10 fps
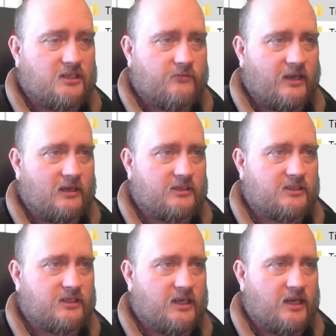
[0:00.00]

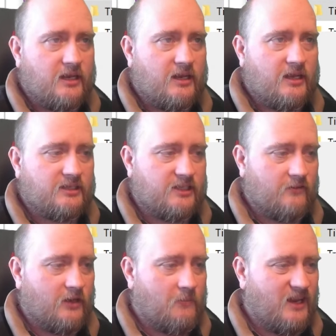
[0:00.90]
fills in
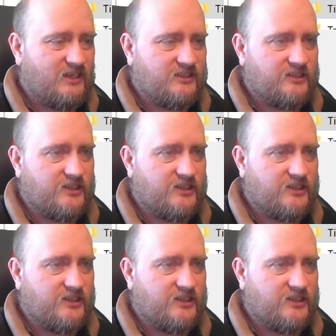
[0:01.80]
several places